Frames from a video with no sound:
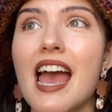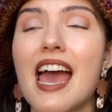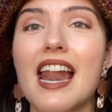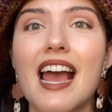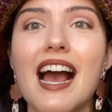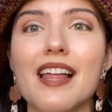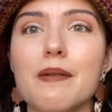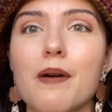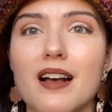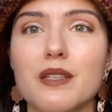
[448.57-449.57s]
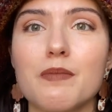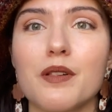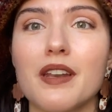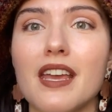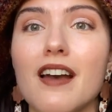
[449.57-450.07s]
and I had the
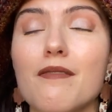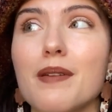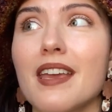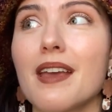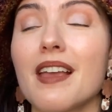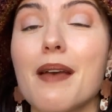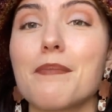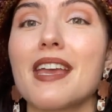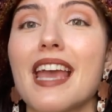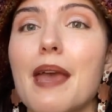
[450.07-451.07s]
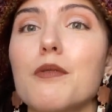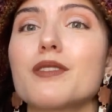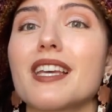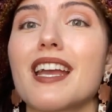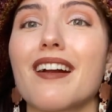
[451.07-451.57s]
possibility of being able
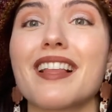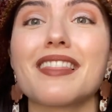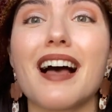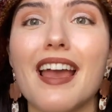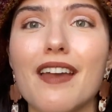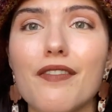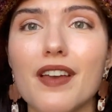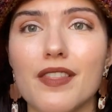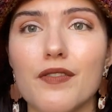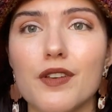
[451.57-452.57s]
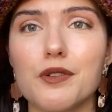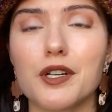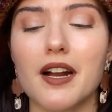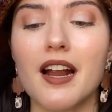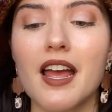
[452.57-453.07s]
to carry life in the
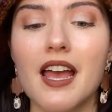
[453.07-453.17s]
future.